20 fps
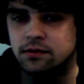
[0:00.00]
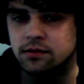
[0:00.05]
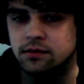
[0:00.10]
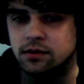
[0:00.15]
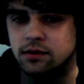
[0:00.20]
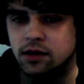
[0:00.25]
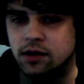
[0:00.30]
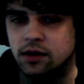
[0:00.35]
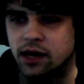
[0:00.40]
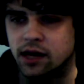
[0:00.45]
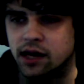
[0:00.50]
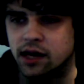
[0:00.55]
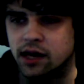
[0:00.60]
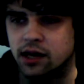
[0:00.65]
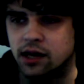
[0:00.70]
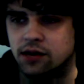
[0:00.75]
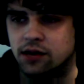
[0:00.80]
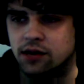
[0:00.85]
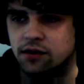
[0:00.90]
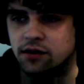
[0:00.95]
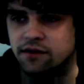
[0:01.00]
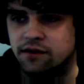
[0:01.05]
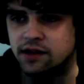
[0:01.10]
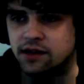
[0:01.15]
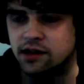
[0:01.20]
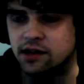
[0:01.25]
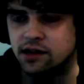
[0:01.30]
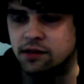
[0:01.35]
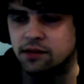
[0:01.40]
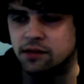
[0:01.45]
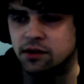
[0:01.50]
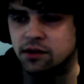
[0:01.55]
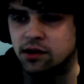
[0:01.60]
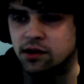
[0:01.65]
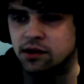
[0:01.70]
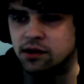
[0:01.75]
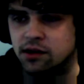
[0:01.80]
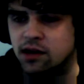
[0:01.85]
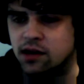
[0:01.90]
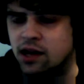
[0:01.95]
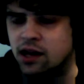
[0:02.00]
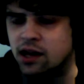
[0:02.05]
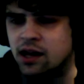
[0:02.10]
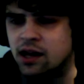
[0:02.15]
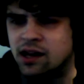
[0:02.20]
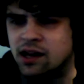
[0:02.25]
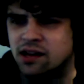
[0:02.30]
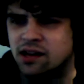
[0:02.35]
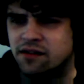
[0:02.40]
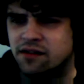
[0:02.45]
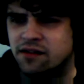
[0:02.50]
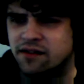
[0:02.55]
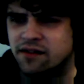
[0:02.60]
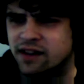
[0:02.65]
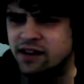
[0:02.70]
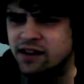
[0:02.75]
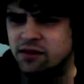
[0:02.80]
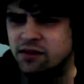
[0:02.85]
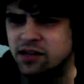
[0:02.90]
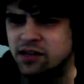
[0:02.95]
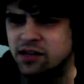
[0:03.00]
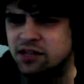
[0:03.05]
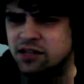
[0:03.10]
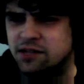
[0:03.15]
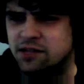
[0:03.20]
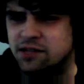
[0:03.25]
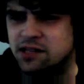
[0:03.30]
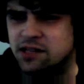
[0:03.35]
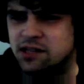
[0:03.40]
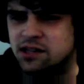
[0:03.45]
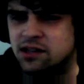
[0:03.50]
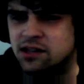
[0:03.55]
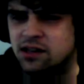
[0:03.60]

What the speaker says: Okay, so we flick this up. So this Flicker Wisps?